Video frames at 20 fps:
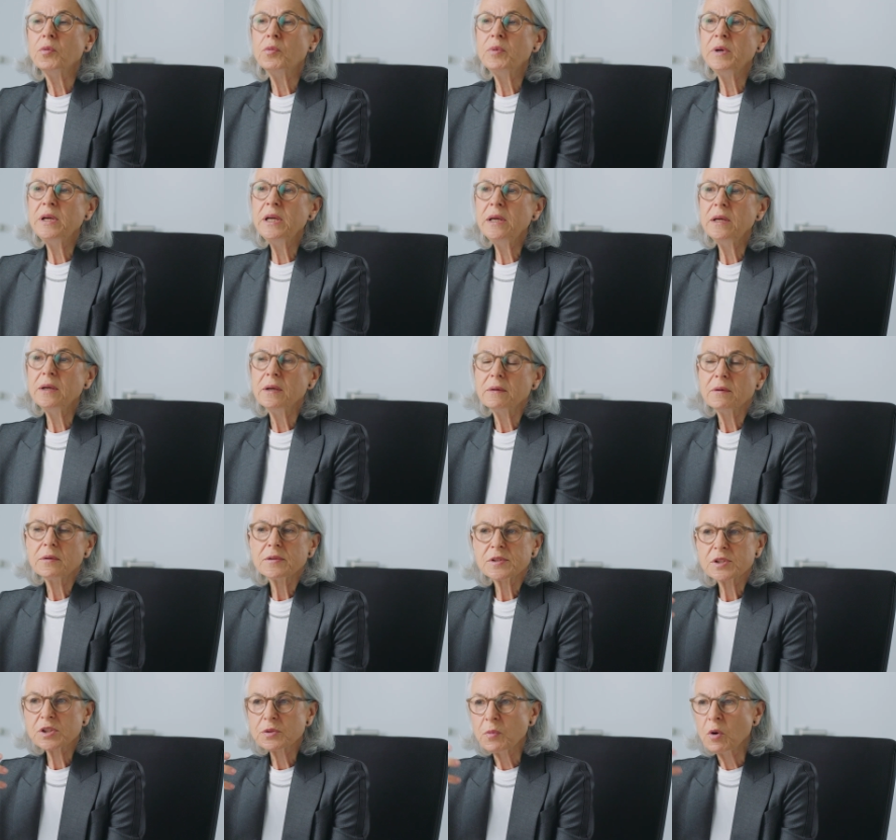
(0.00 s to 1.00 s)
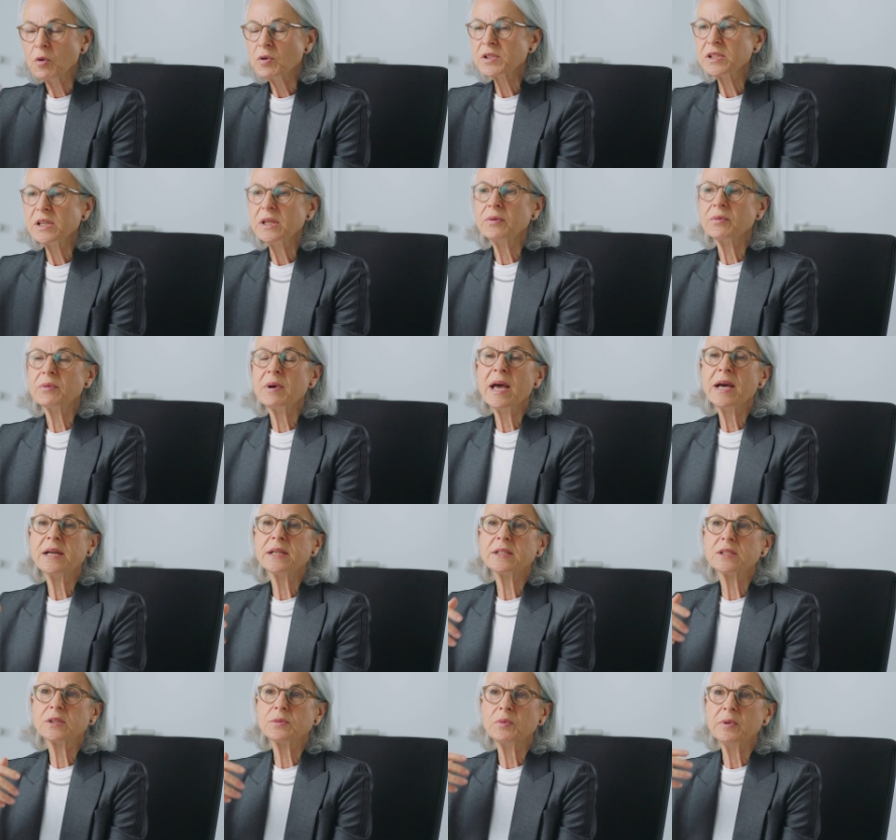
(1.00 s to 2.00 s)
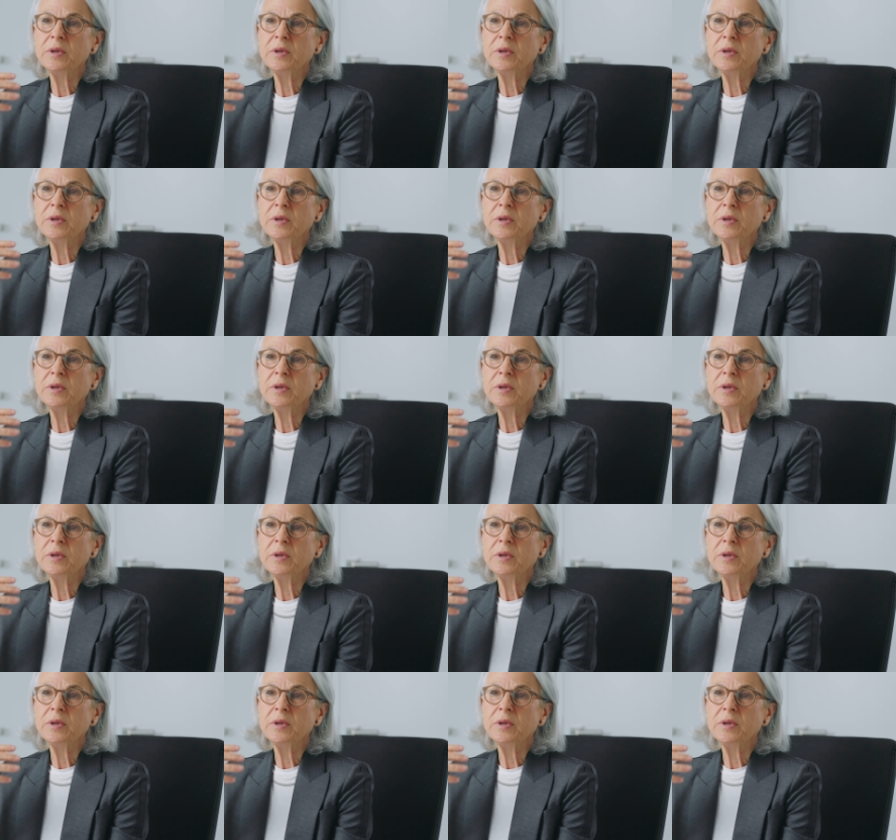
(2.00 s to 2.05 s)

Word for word: we smoke cigarettes,